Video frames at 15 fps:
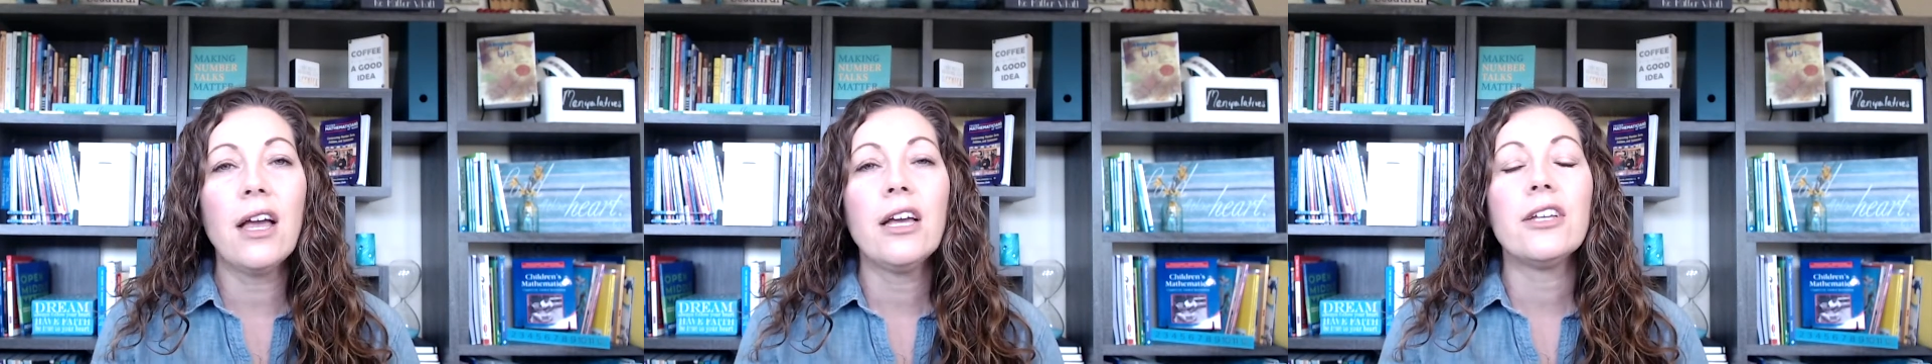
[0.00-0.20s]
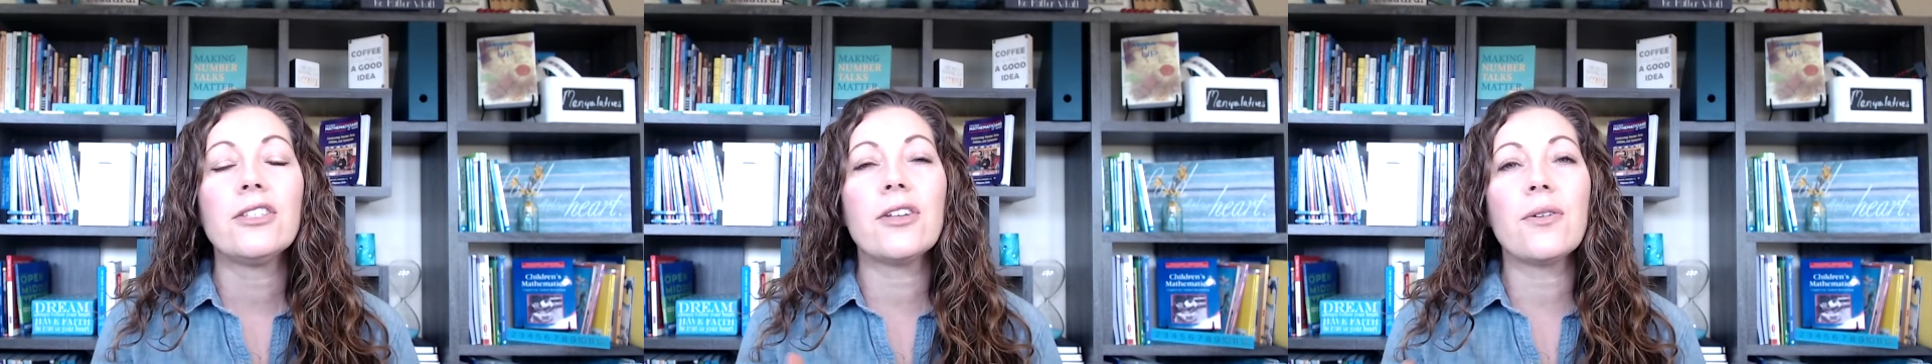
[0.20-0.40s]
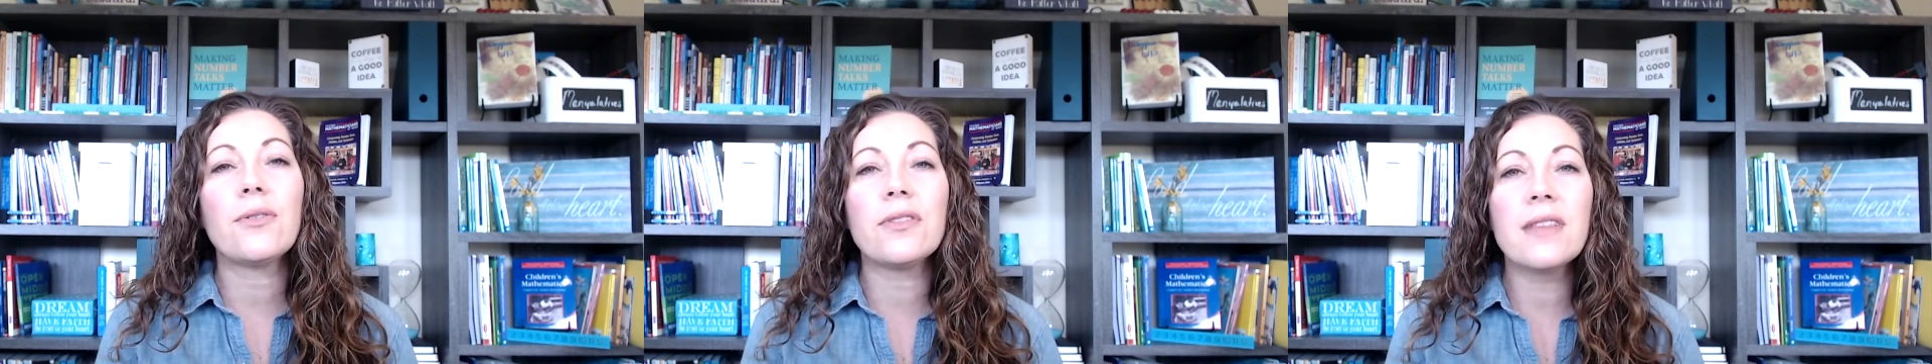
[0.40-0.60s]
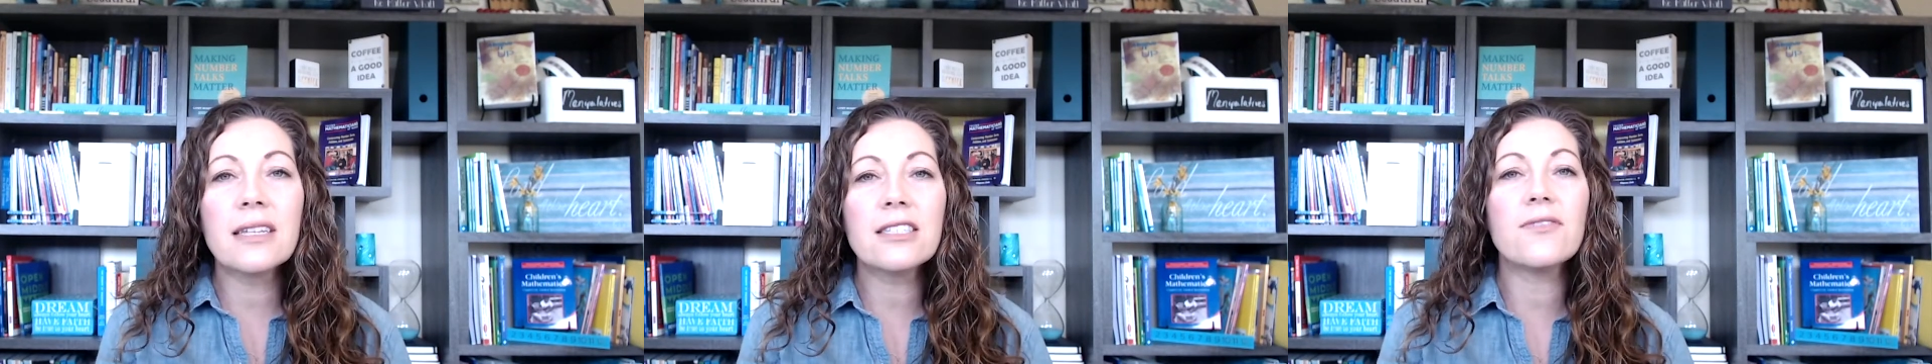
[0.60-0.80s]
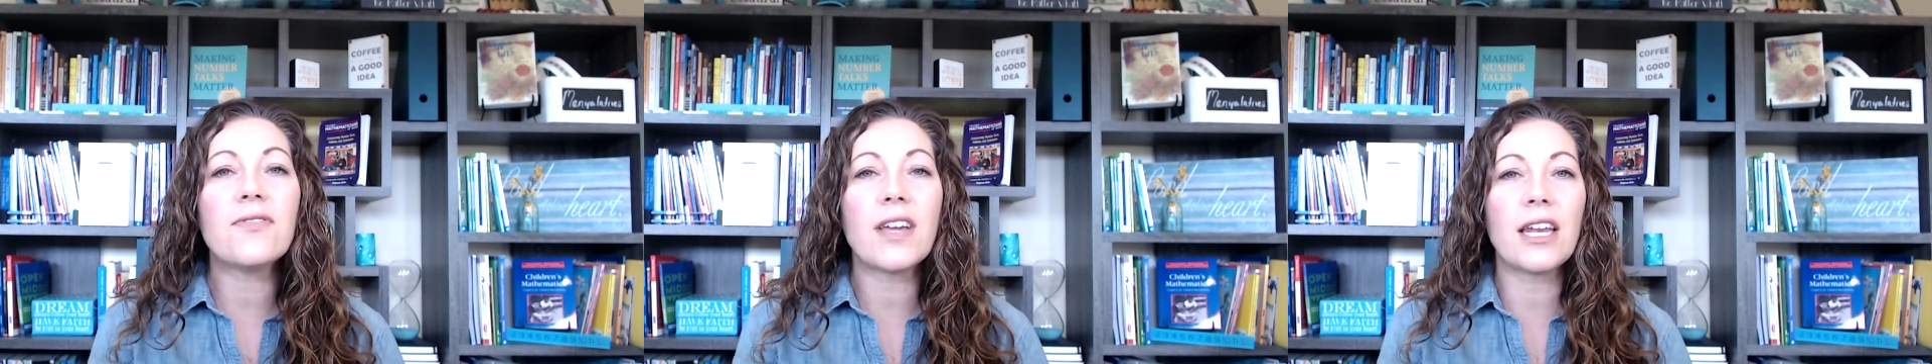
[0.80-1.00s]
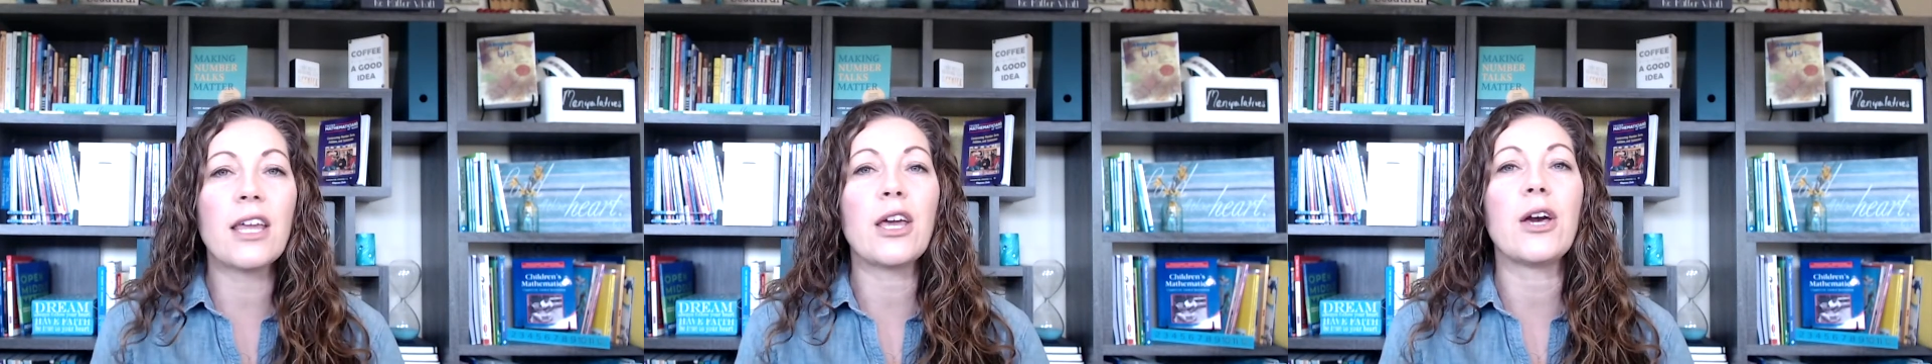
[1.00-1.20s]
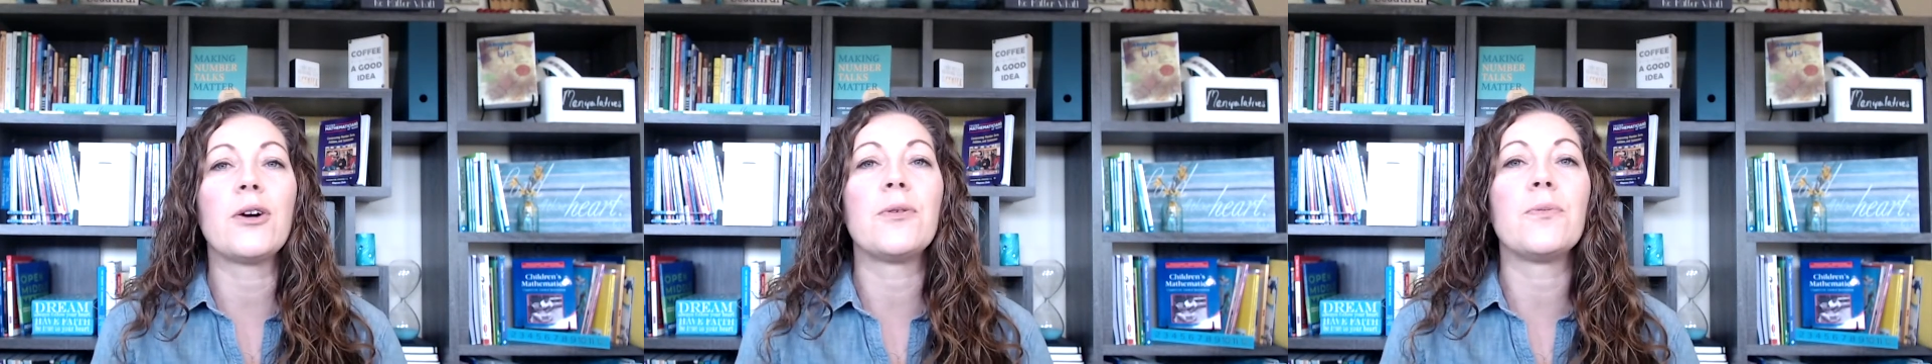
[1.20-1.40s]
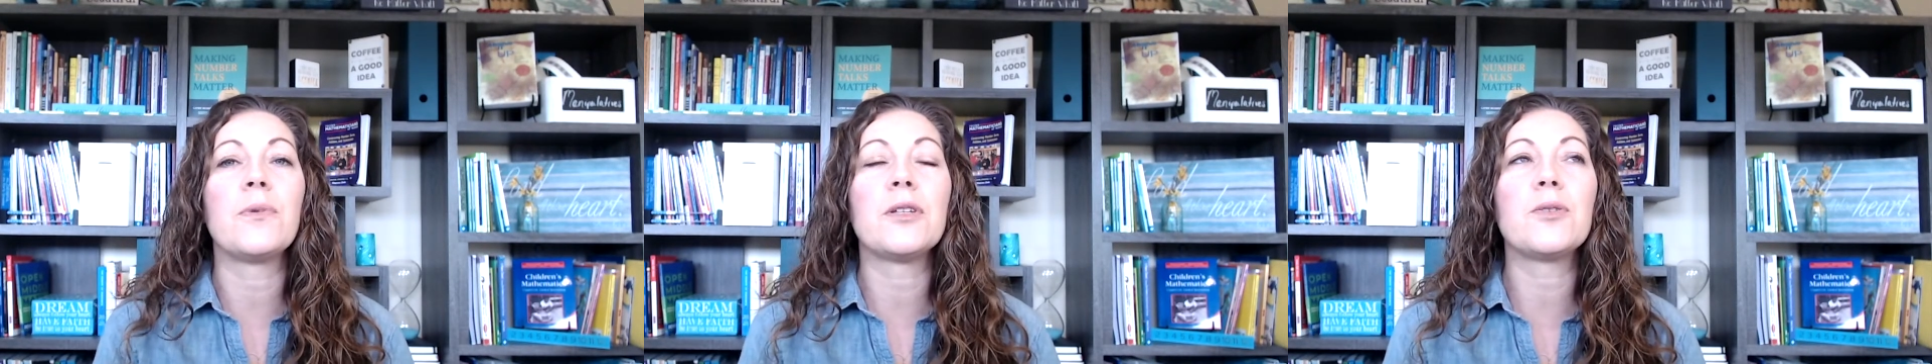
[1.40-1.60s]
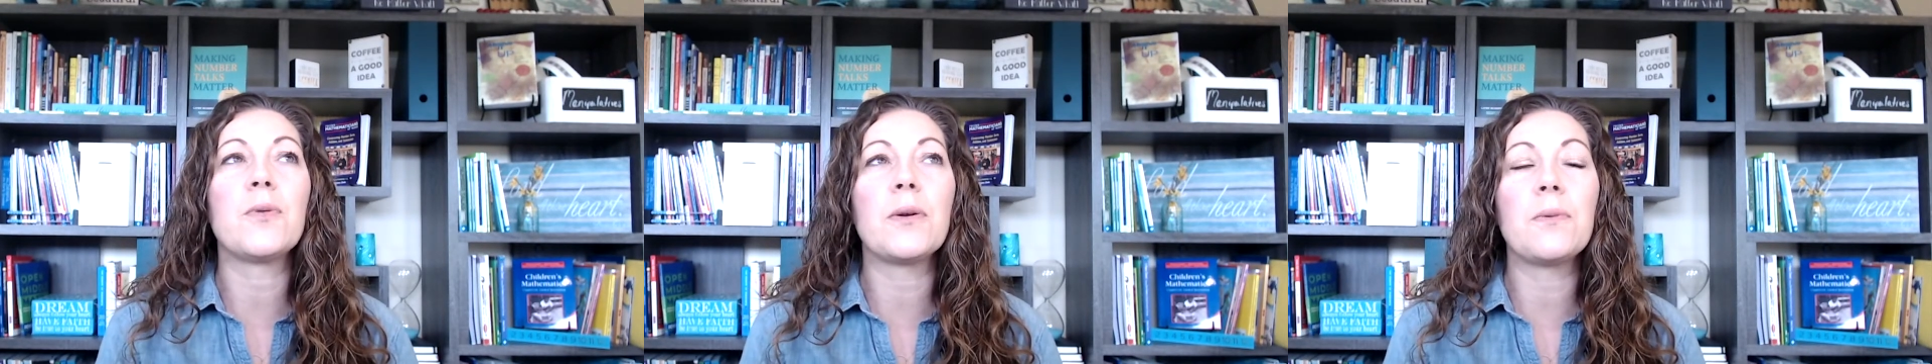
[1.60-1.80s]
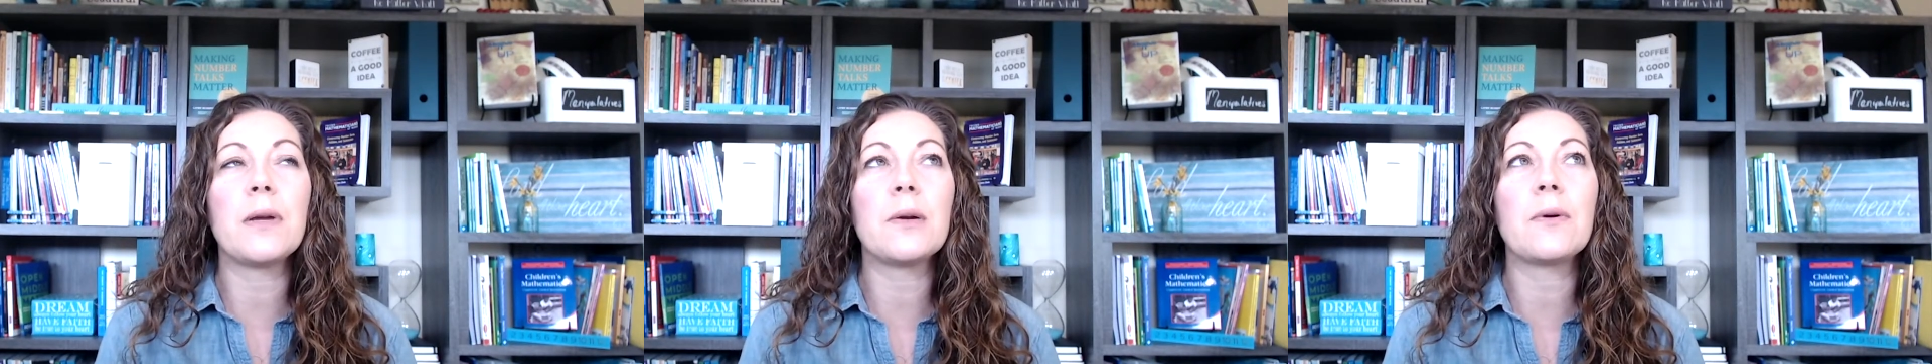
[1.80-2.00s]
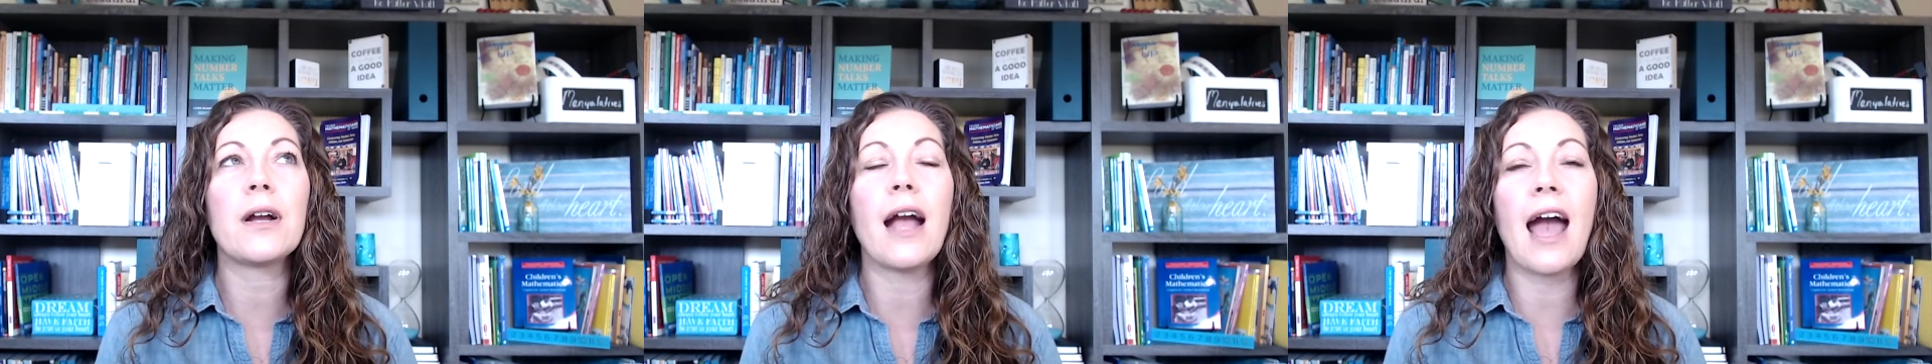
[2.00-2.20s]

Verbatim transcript: So, this video was when we were